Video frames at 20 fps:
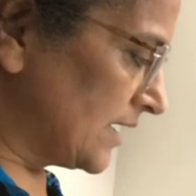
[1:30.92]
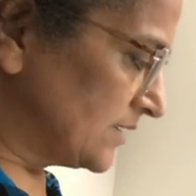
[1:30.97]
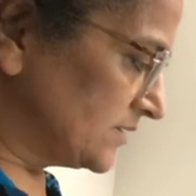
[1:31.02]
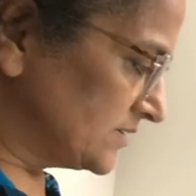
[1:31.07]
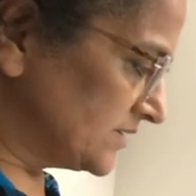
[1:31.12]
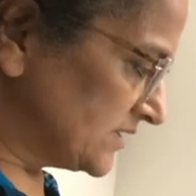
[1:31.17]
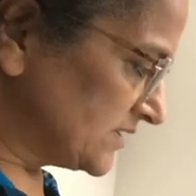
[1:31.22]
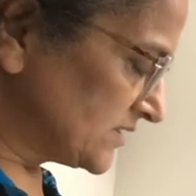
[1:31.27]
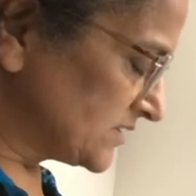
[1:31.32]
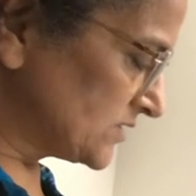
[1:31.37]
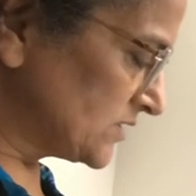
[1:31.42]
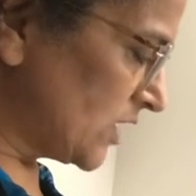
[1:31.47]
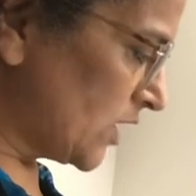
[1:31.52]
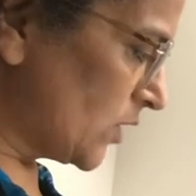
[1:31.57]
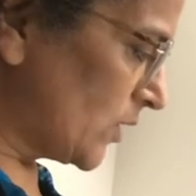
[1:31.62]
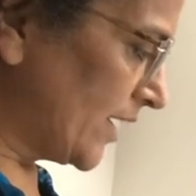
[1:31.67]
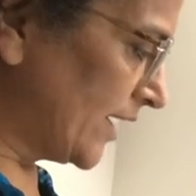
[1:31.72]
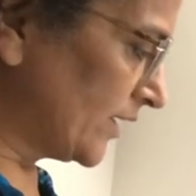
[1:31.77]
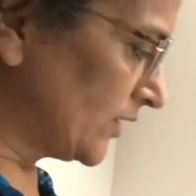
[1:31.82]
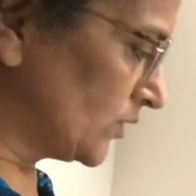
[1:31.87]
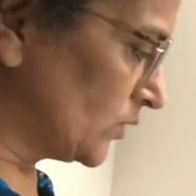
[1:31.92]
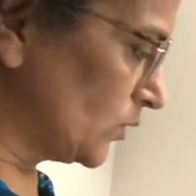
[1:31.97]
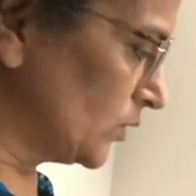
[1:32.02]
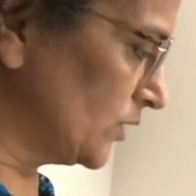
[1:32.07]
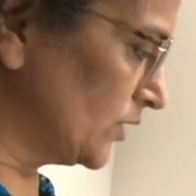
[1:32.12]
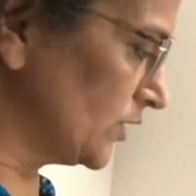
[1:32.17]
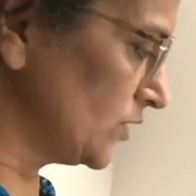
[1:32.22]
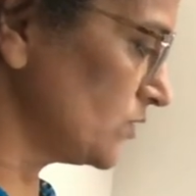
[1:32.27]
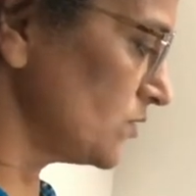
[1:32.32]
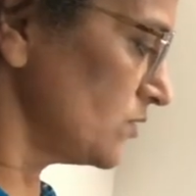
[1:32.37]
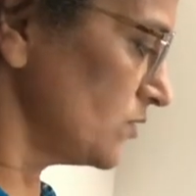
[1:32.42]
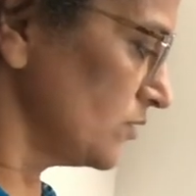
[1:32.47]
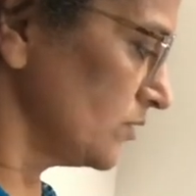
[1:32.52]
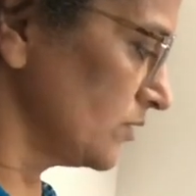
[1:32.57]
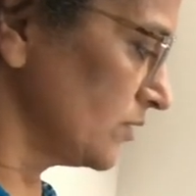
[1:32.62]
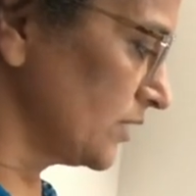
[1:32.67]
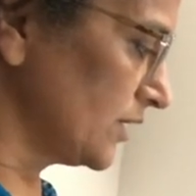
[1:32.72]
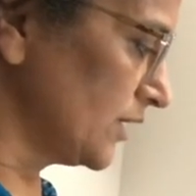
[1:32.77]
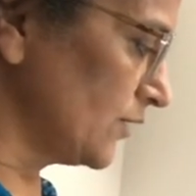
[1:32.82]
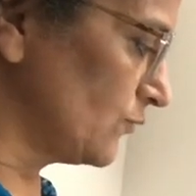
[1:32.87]
Just now I told you,
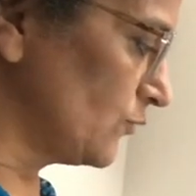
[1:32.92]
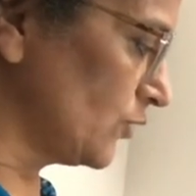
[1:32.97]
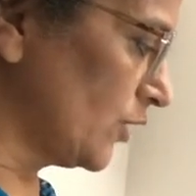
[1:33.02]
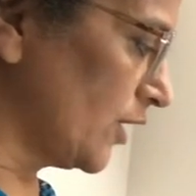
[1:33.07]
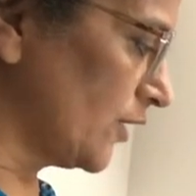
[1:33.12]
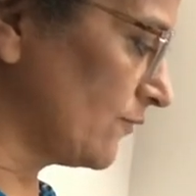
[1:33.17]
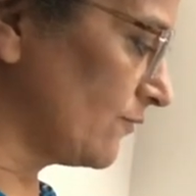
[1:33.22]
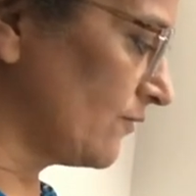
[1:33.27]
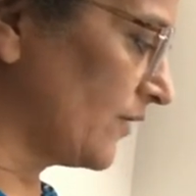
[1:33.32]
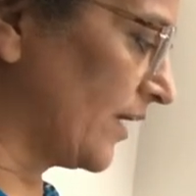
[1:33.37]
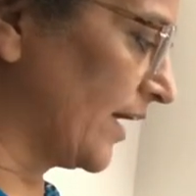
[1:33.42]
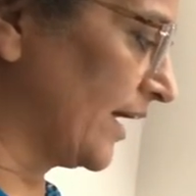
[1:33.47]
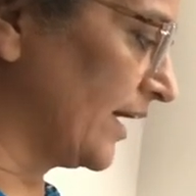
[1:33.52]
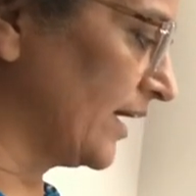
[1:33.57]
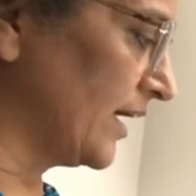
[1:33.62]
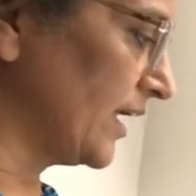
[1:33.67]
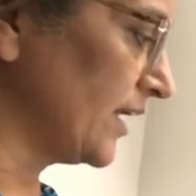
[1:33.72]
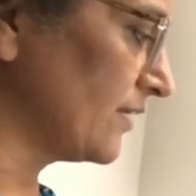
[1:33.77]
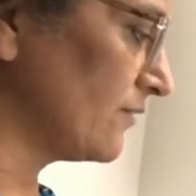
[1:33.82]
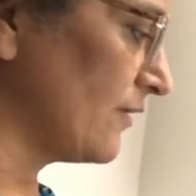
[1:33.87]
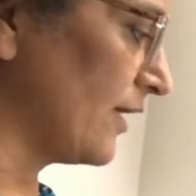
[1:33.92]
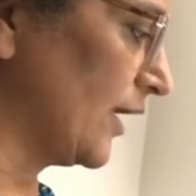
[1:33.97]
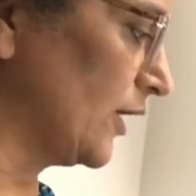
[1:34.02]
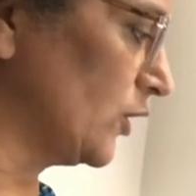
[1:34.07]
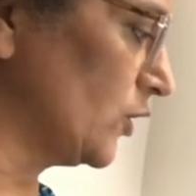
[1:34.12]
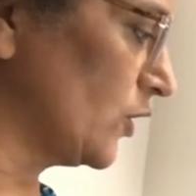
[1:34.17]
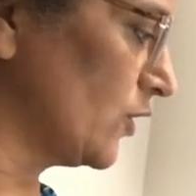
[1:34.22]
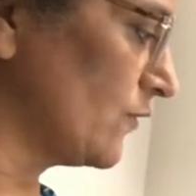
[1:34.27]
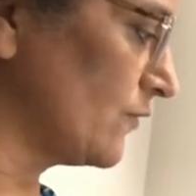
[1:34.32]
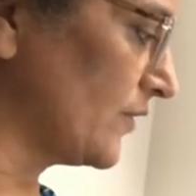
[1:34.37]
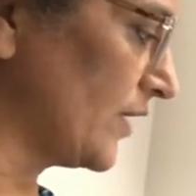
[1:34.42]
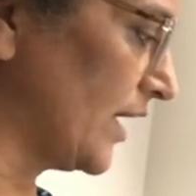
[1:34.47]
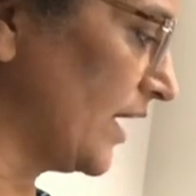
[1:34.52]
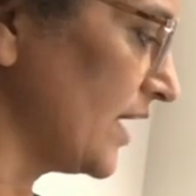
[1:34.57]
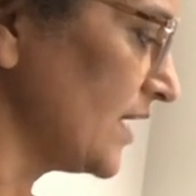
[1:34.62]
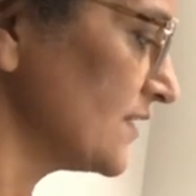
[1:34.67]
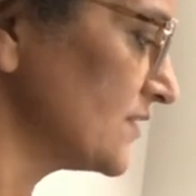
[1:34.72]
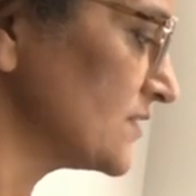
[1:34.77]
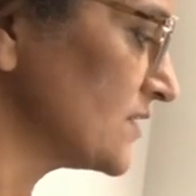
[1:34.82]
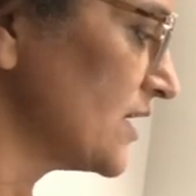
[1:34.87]
if you are finding value of
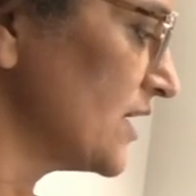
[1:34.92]
x,